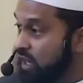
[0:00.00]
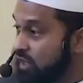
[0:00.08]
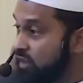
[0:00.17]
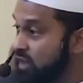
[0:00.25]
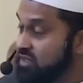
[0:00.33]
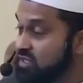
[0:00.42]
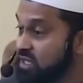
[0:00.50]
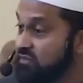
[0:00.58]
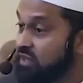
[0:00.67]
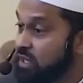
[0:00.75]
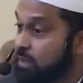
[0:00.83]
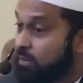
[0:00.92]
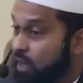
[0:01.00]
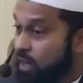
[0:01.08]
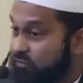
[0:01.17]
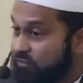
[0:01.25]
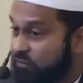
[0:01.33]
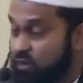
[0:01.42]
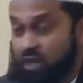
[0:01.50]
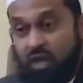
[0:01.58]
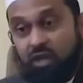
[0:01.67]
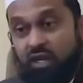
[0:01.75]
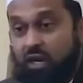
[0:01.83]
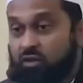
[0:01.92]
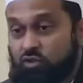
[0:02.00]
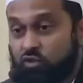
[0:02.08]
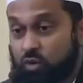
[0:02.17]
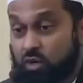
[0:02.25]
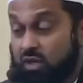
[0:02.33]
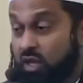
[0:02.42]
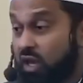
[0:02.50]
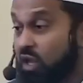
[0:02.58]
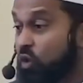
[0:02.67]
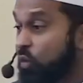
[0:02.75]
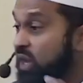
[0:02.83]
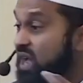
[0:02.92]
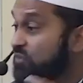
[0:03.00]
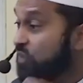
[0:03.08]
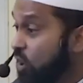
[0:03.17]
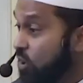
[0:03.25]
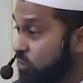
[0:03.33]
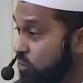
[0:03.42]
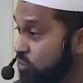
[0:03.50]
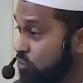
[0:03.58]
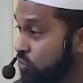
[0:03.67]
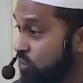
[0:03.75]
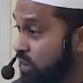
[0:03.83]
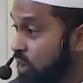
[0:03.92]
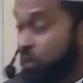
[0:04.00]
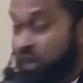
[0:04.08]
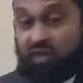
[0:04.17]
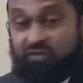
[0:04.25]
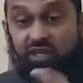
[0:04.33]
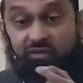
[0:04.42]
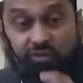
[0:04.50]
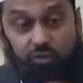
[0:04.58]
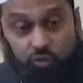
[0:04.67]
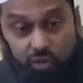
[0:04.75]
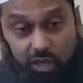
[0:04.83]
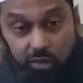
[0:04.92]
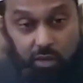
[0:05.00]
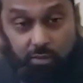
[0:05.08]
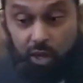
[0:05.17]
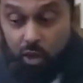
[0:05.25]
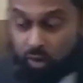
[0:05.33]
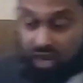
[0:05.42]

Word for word: Allah is giving him comfort. Ya Rasulullah, we have honored you. We have given you karam.